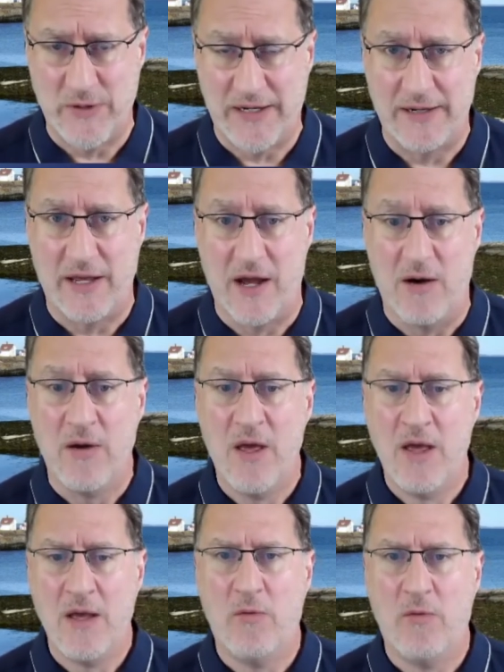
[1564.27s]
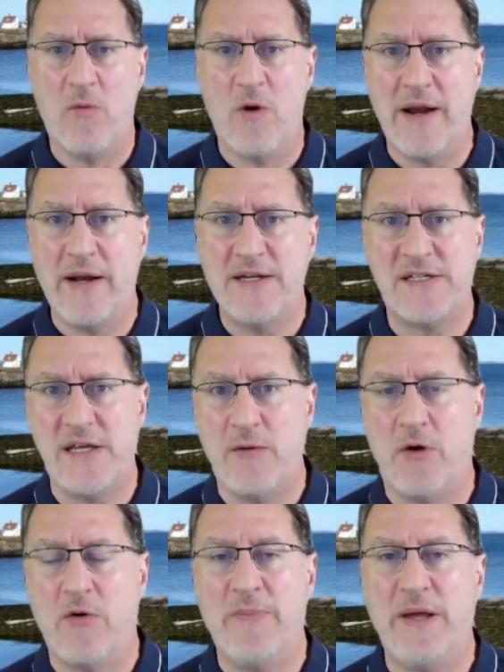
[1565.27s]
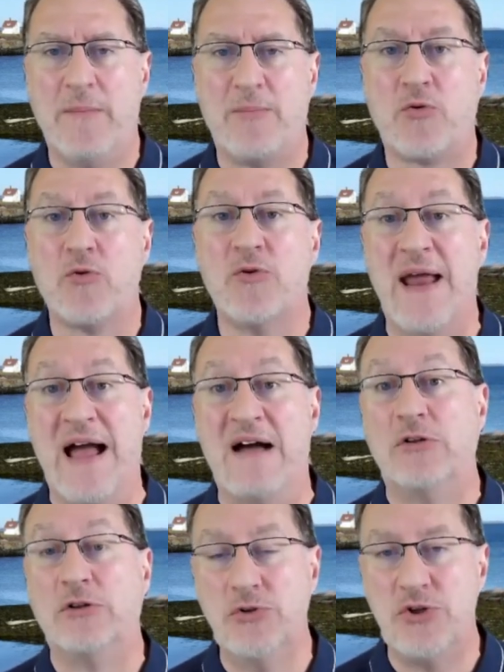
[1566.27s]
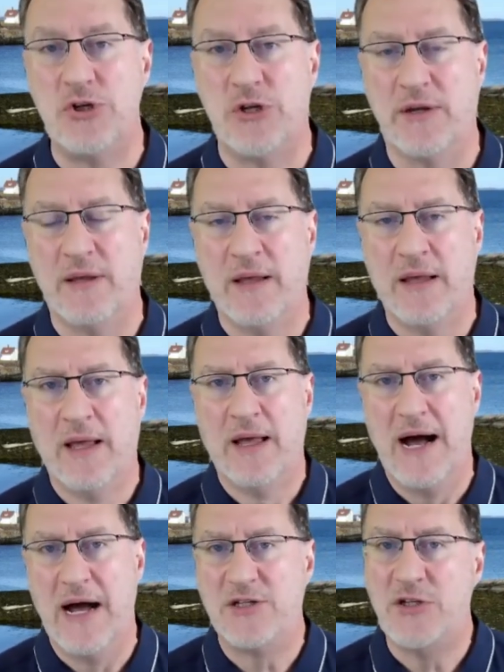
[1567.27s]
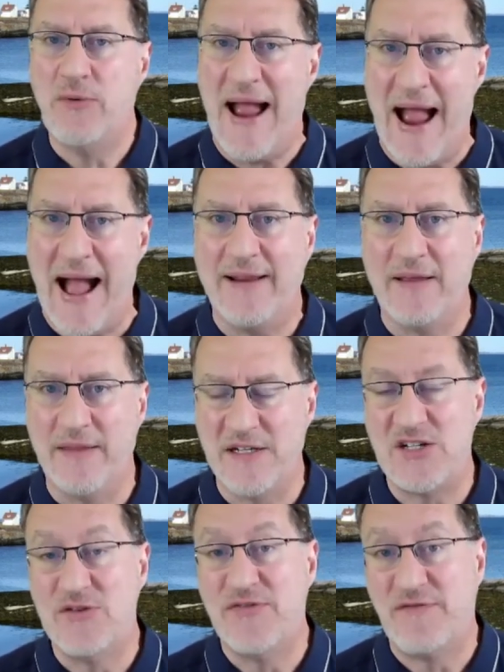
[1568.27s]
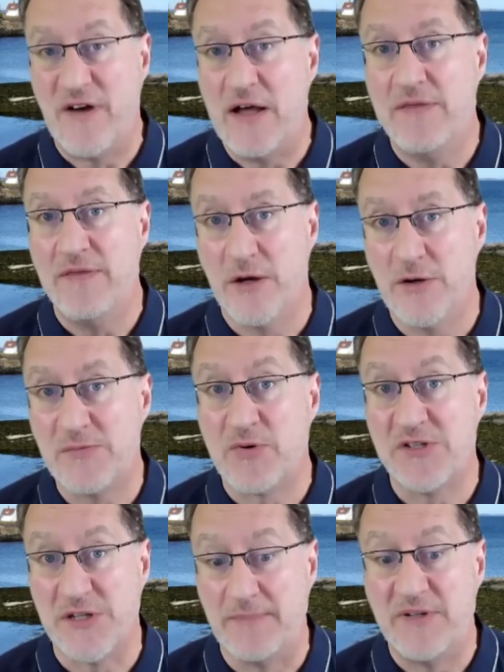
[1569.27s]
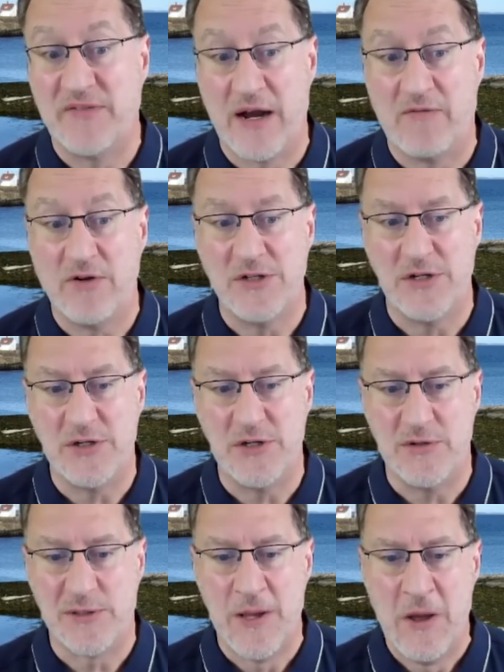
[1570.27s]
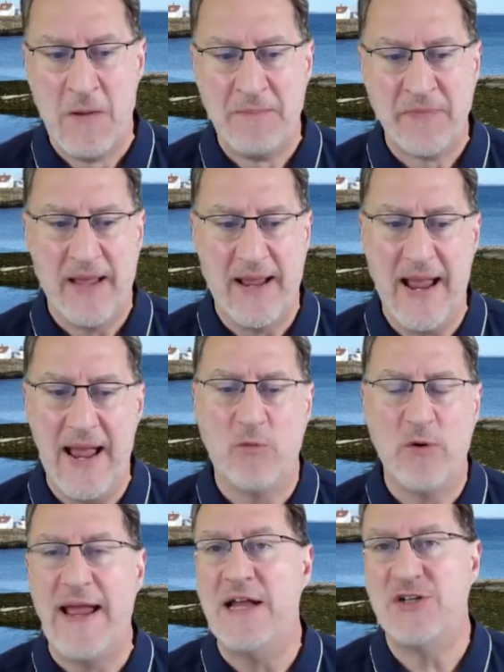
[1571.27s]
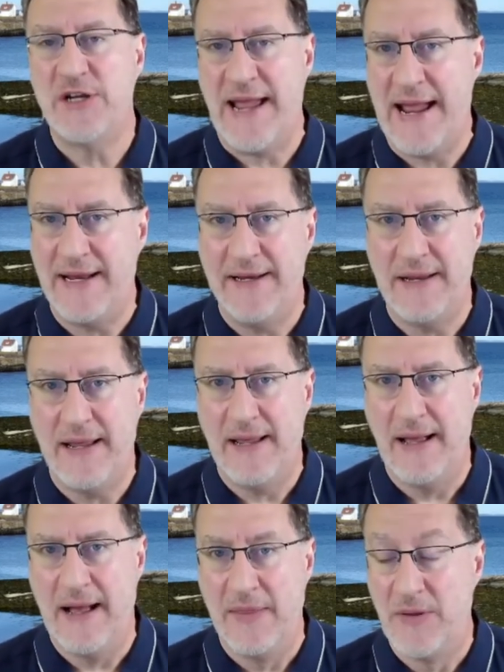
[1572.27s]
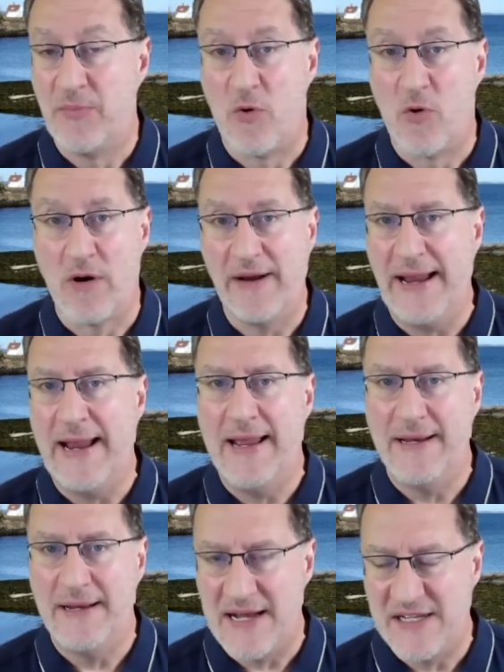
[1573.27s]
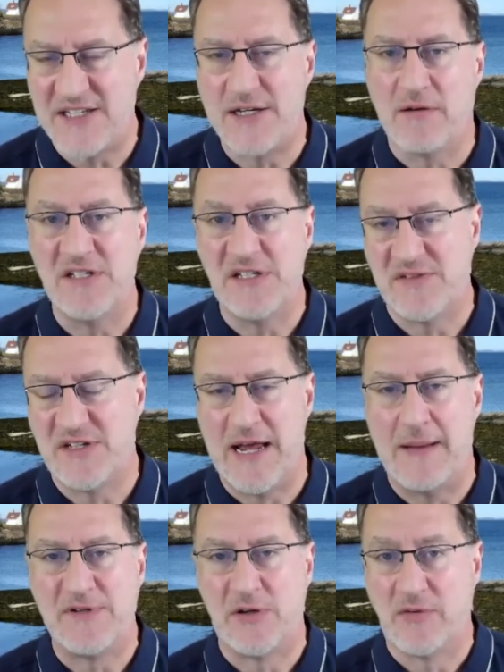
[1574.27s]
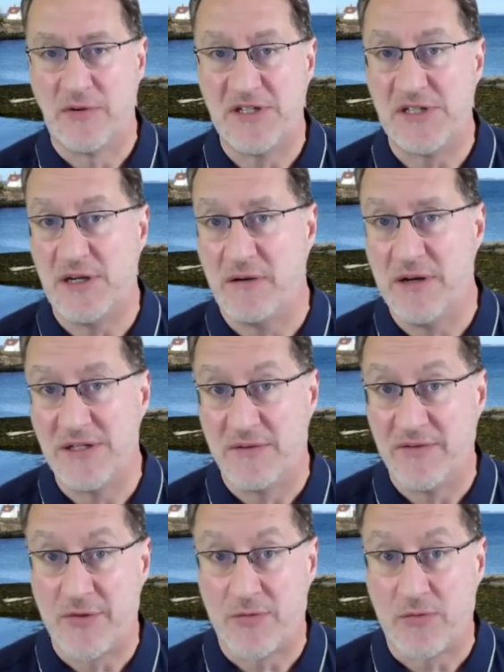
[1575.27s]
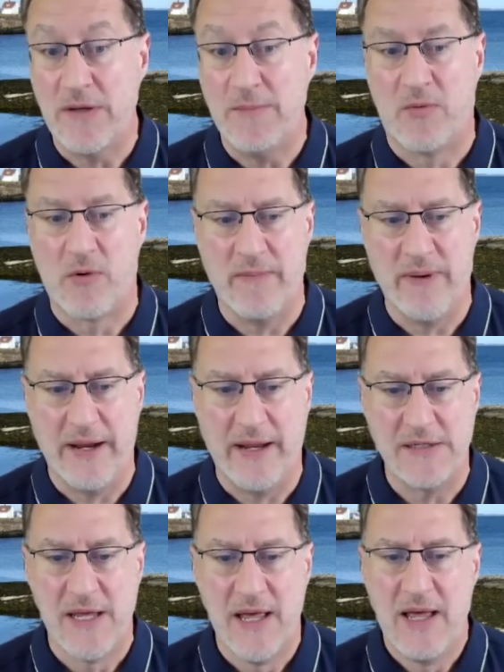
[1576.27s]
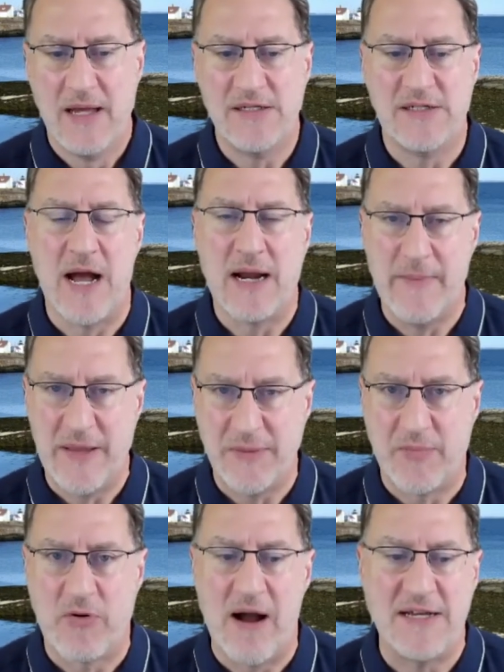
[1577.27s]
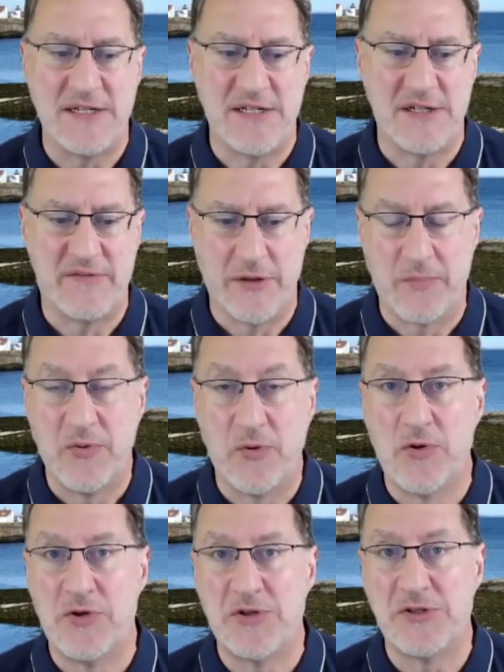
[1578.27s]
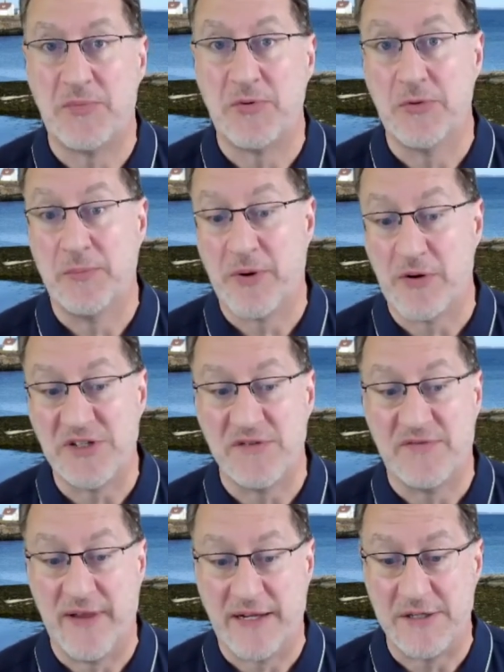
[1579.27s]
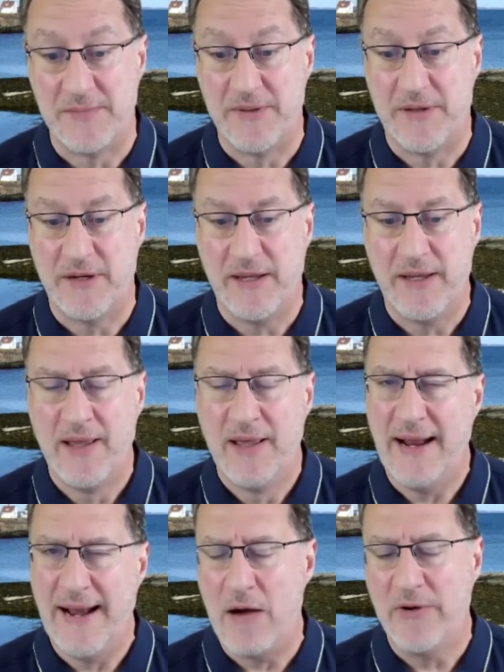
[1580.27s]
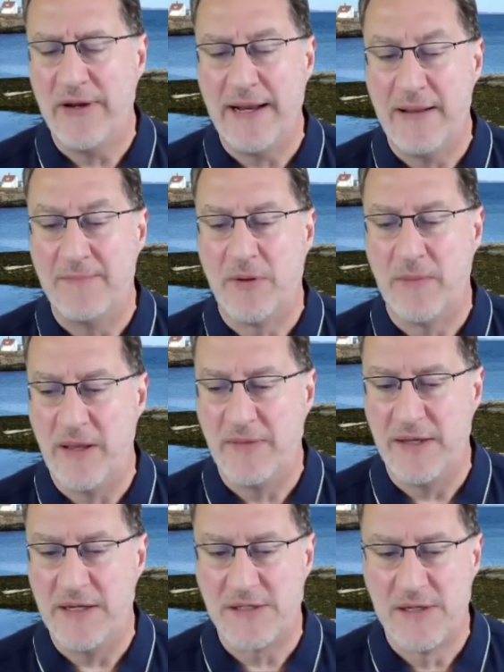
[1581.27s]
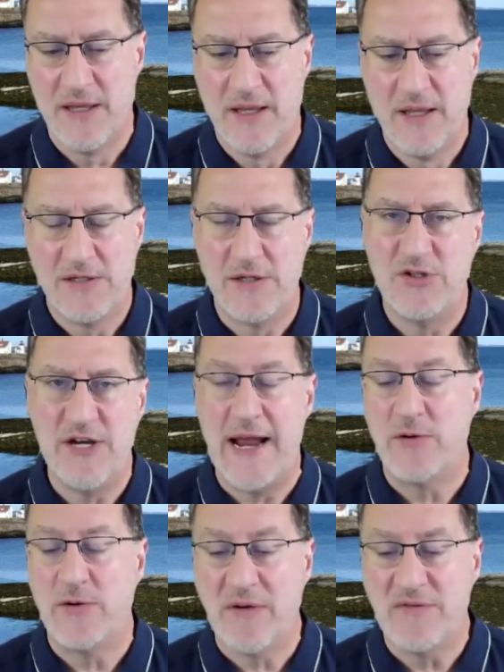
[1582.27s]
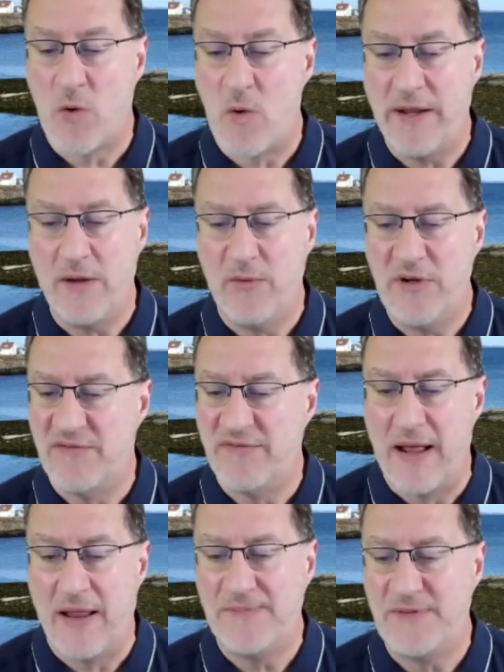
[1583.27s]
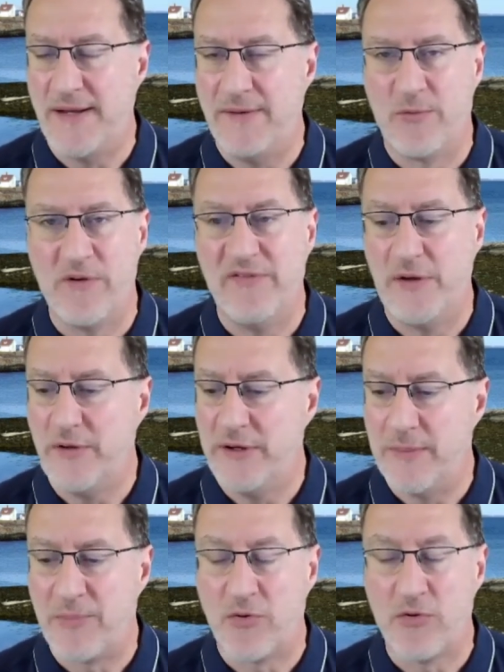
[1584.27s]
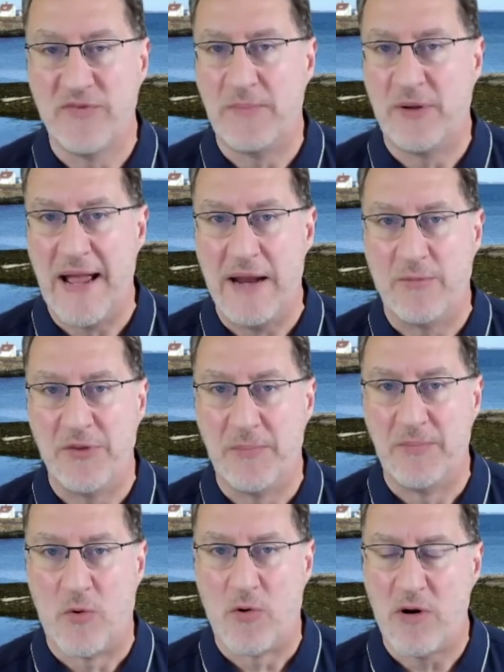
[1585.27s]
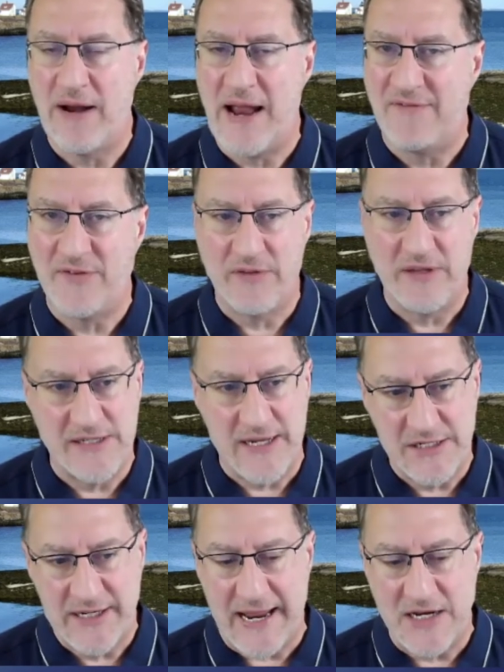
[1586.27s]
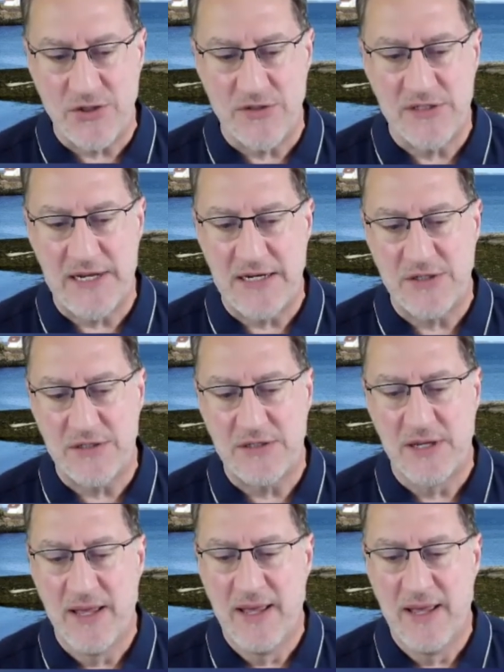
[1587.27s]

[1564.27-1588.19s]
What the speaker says: could go, we wanted to see what would be a prudent evolution to adding this to fund those presumptive coverage issues. And we educated the board in a series of steps over a series of 3 board meetings to talk about the process of other pools, the prudent person flexibility, and how we can implement this. So January of 20, we developed and reviewed and approved the plan with the board after these educational sessions.